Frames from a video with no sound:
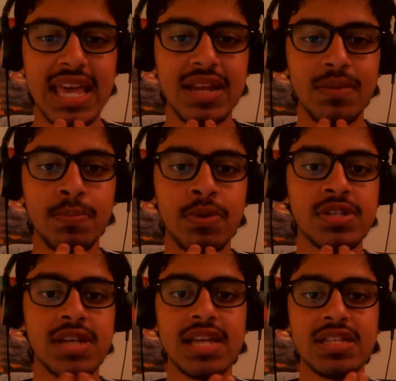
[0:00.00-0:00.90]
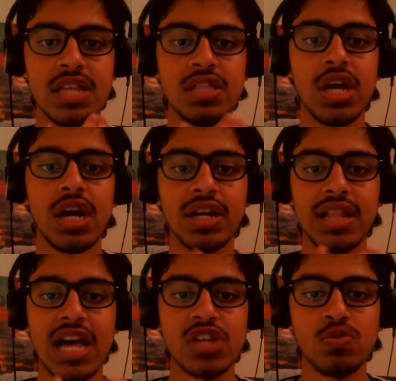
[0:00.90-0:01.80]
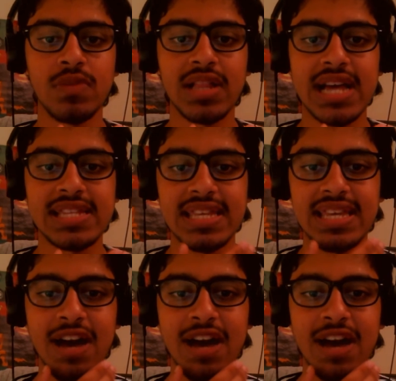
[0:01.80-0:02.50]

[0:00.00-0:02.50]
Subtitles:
in the classroom, class E.